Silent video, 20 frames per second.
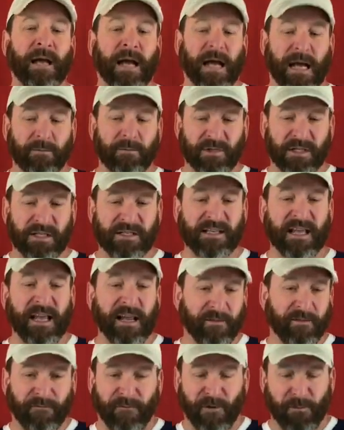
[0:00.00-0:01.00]
I'm just
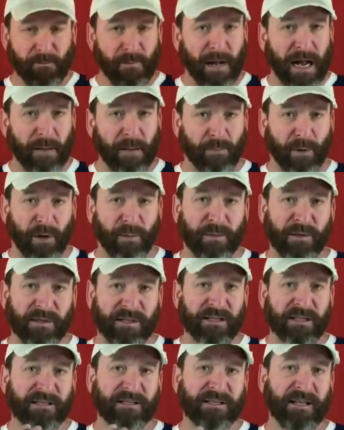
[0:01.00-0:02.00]
saying, for my
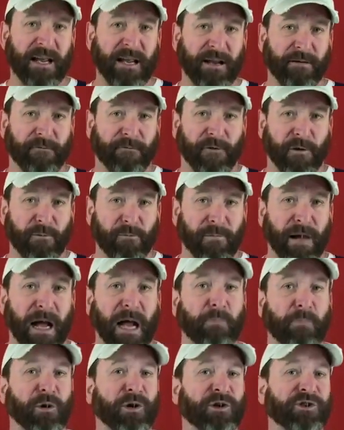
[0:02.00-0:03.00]
purposes and for
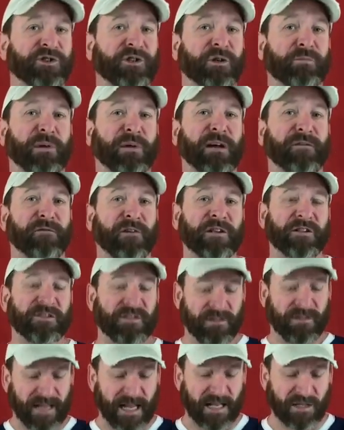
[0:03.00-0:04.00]
my personal
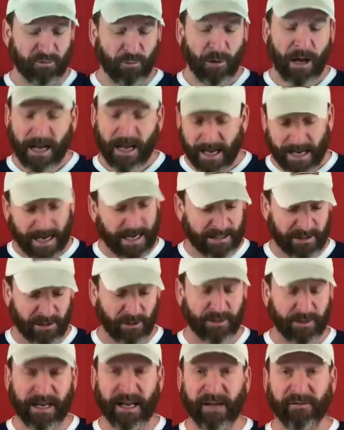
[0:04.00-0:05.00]
preference, that's why I
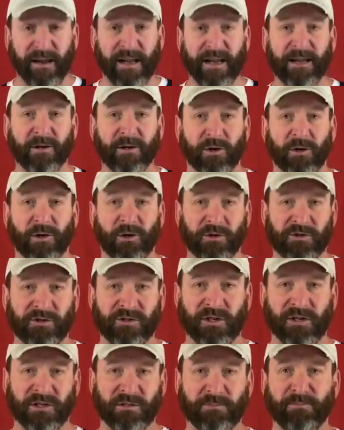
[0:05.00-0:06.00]
don't have ankle
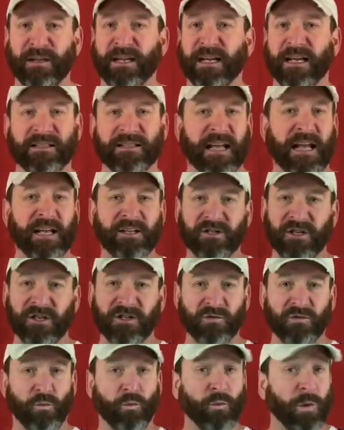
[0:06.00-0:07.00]
holsters, because I
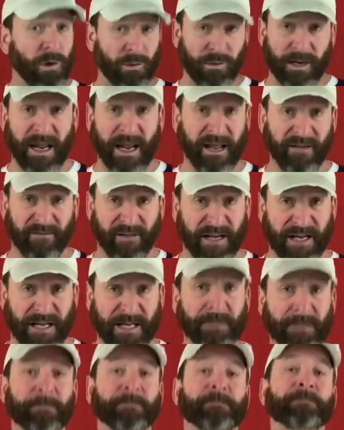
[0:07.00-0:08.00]
just won't have
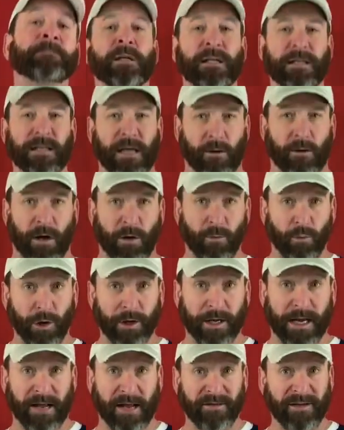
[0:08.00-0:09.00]
any. Now, I
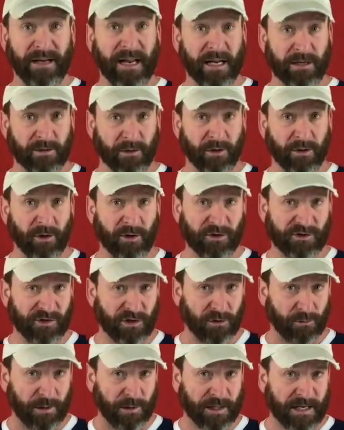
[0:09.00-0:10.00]
would have an ankle
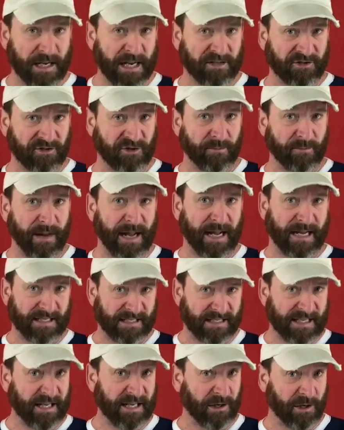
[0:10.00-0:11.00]
holster with an extra
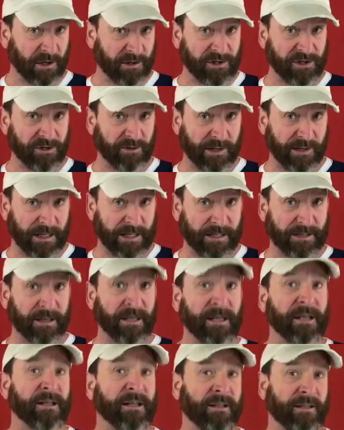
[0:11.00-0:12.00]
magazine or two in it.
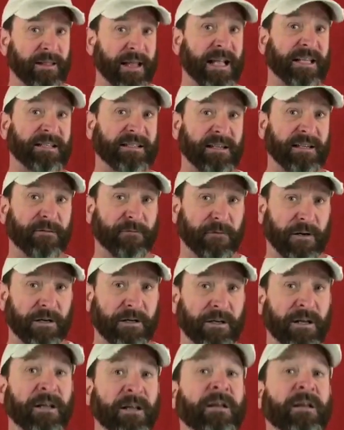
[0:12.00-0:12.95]
That's different.